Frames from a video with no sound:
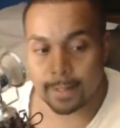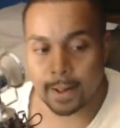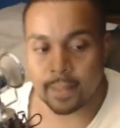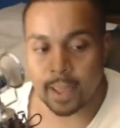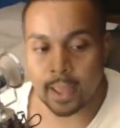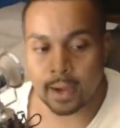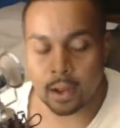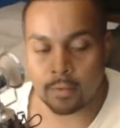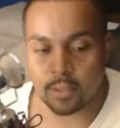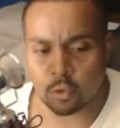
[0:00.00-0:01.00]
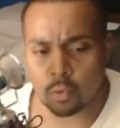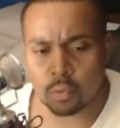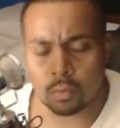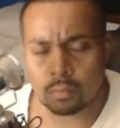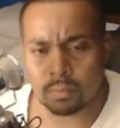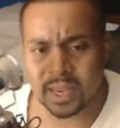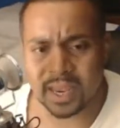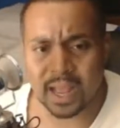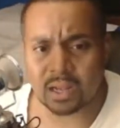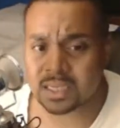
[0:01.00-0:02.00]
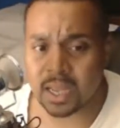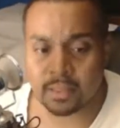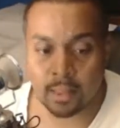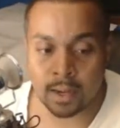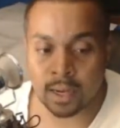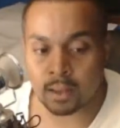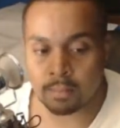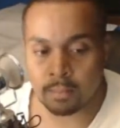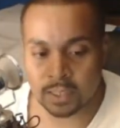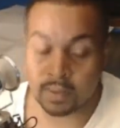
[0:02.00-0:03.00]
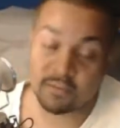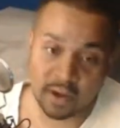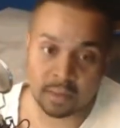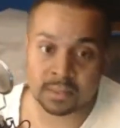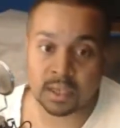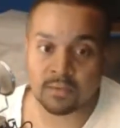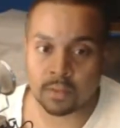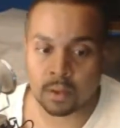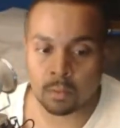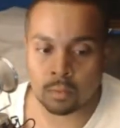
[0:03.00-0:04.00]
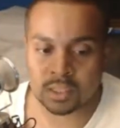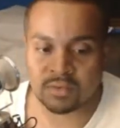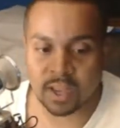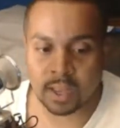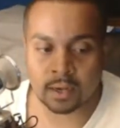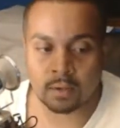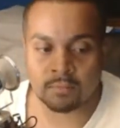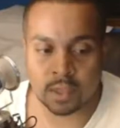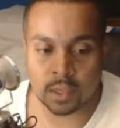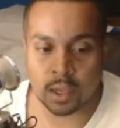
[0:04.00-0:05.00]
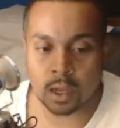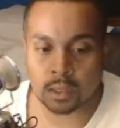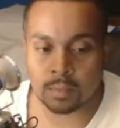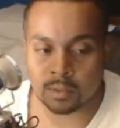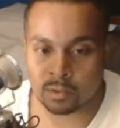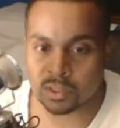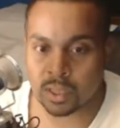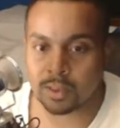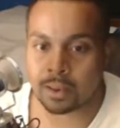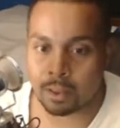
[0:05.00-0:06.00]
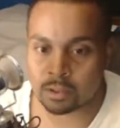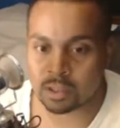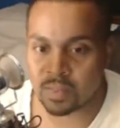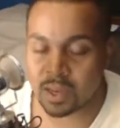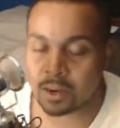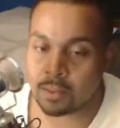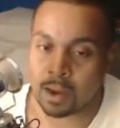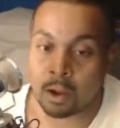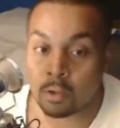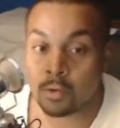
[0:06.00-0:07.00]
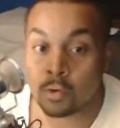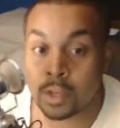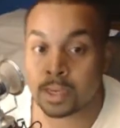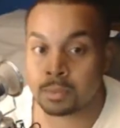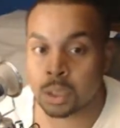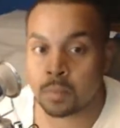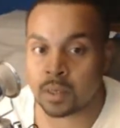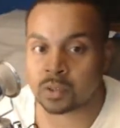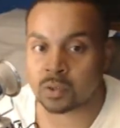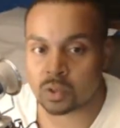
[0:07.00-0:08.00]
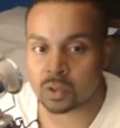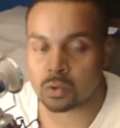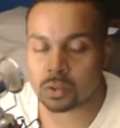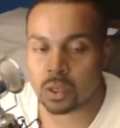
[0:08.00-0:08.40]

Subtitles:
And then they threw Big E outside, and then Xavier found himself on the receiving end of the double Oos, and then that was the pin. And then now you have the new tag team champions, the Usos.